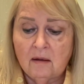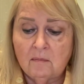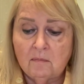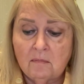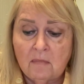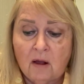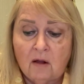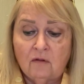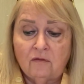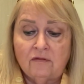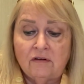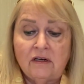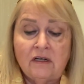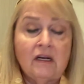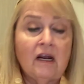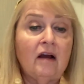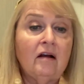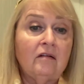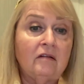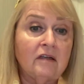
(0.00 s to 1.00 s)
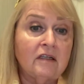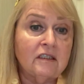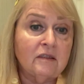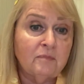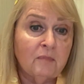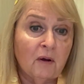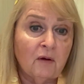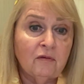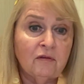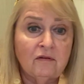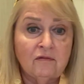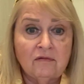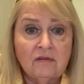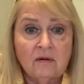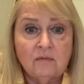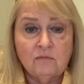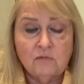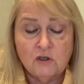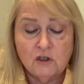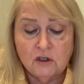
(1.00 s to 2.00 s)
Melvin Douglas, both of
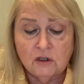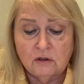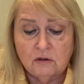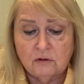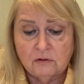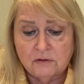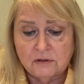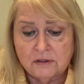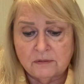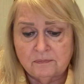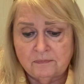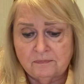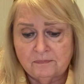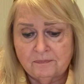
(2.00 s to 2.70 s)
them Jews.